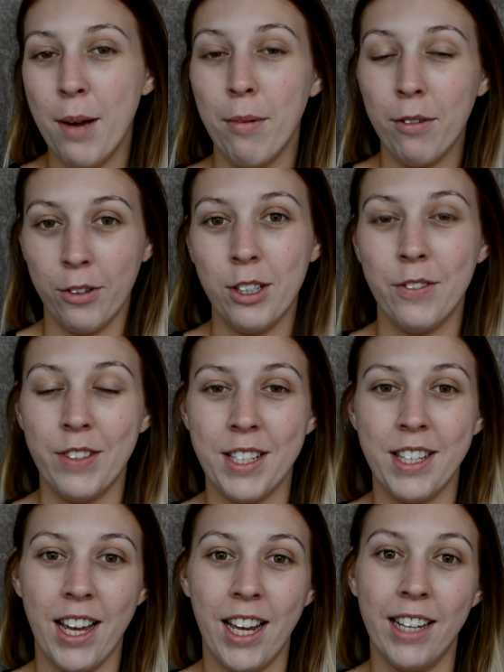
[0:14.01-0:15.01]
before you even
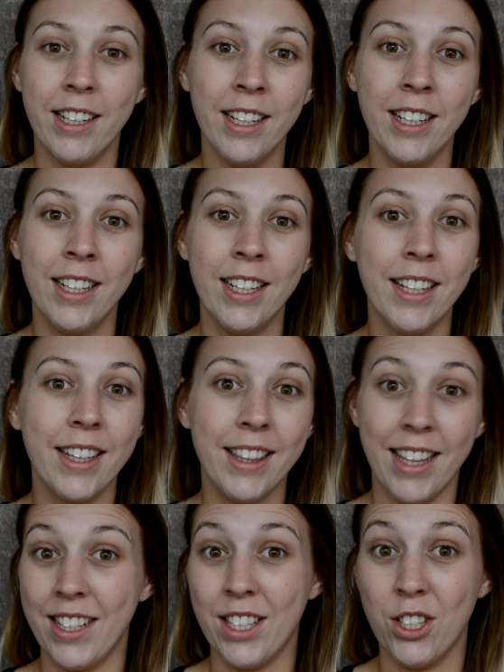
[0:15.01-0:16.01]
say
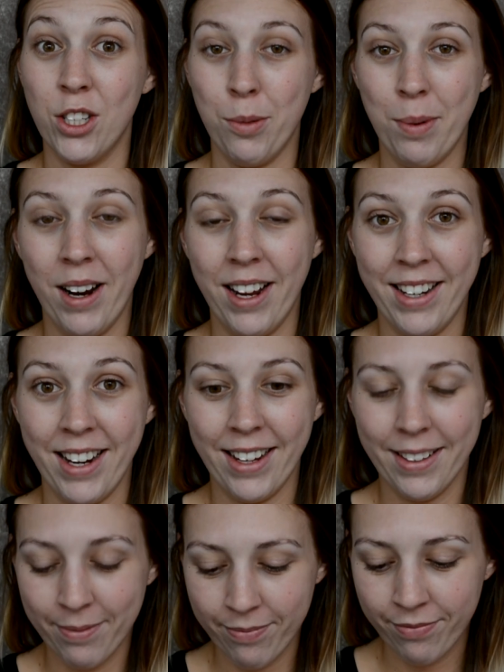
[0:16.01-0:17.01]
that's a stupid
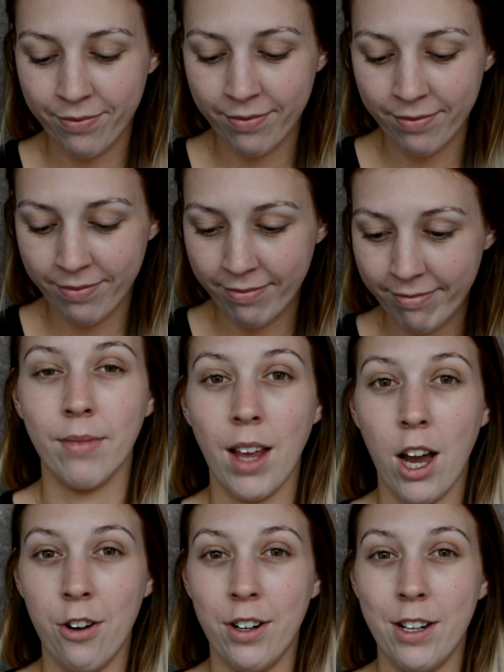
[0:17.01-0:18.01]
idea,
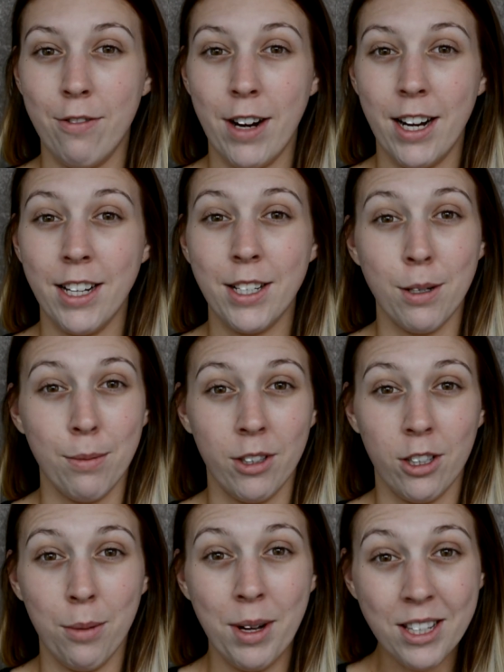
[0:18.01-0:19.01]
I already read some of the
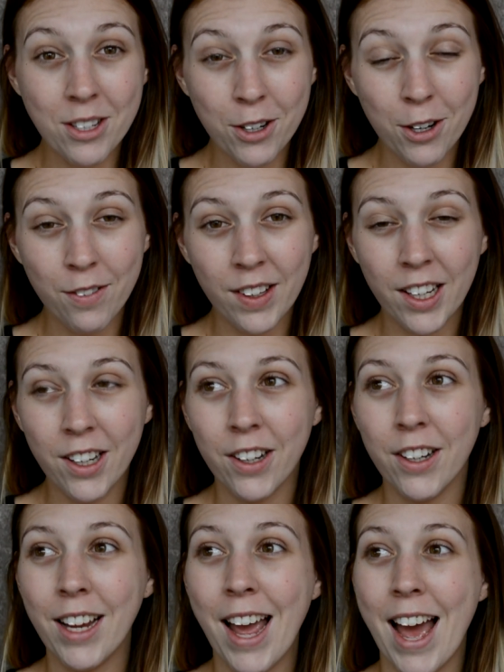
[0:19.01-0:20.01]
comments on her
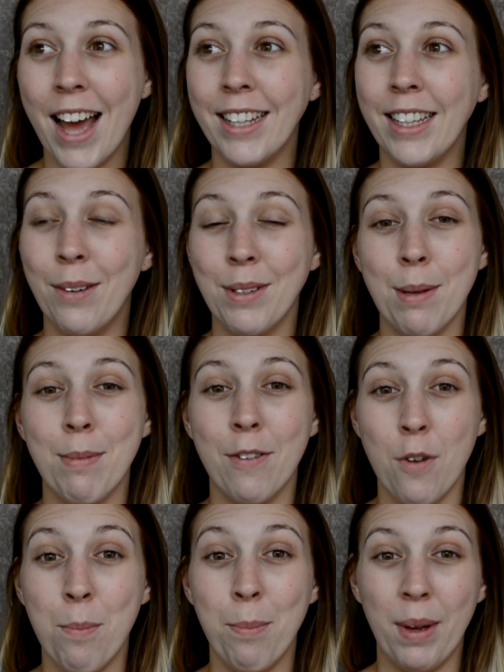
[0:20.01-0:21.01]
video and there was a bit
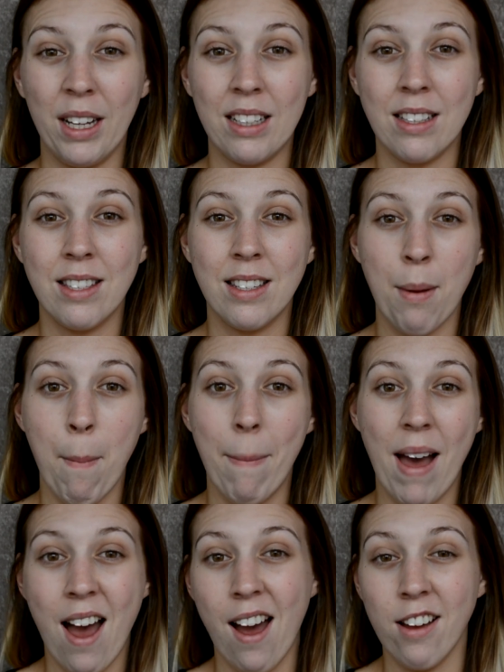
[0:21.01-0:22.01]
of a mixed
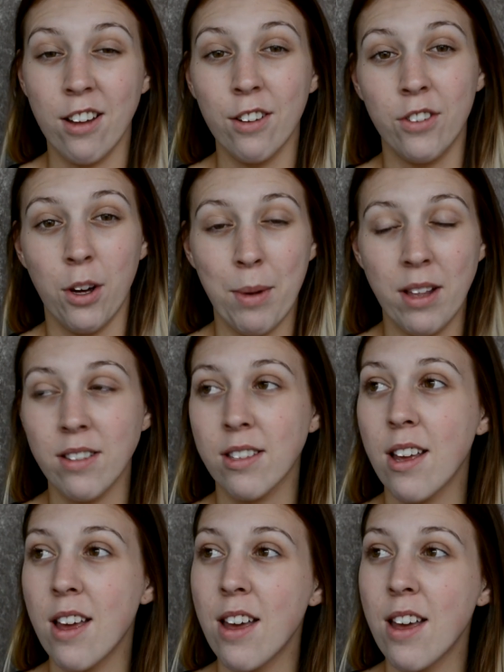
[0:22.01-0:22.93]
bag of comments.